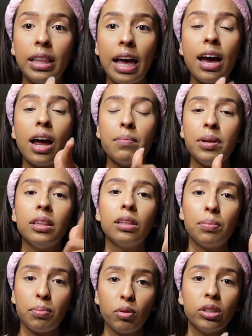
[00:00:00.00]
that I mean
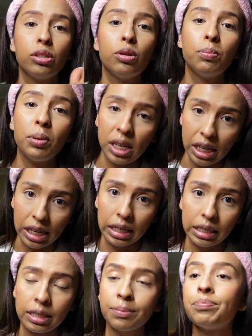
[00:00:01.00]
ones who
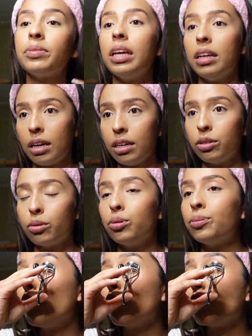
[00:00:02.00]
peaked in high school
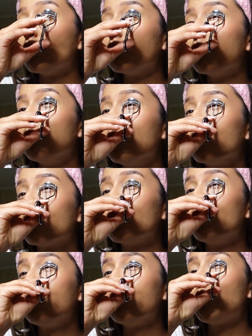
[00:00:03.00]
or middle school
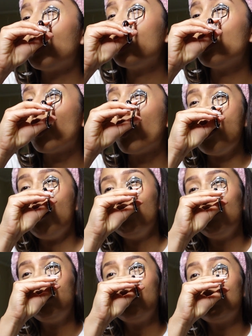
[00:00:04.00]
even, but you know,
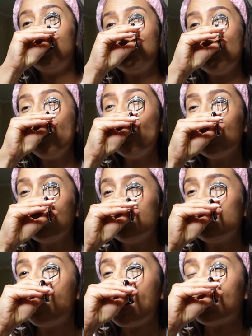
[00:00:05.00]
that's how it
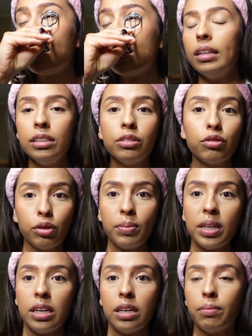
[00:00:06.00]
was back then, at least for
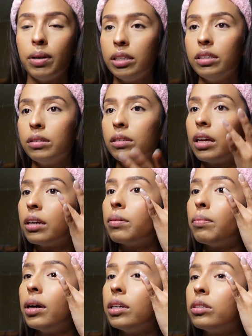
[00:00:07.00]
me in
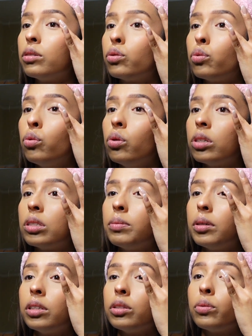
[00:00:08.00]
my school
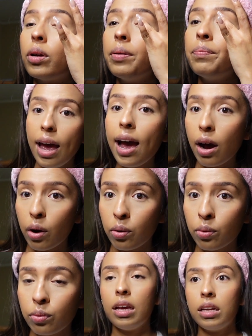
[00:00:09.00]
experience. Right
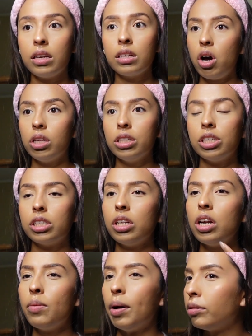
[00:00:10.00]
now in college, it's
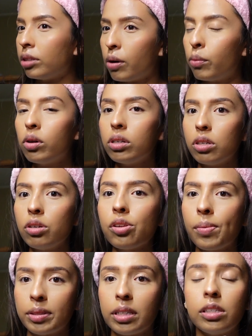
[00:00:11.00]
not about that. Well, it's also
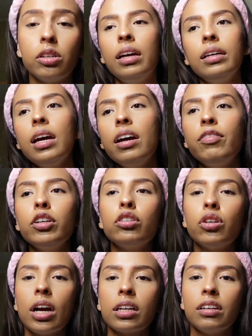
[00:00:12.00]
about this. Yeah, if you're
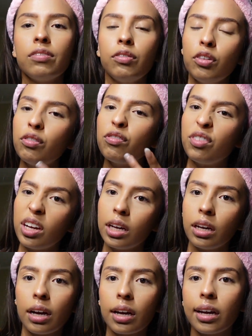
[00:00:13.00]
attractive, if you're
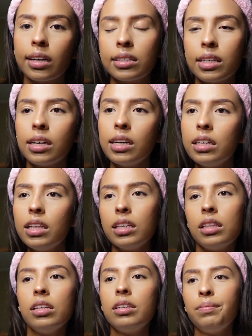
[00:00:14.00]
fit, I guess, like kind of like
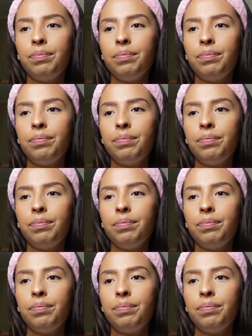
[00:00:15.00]
the,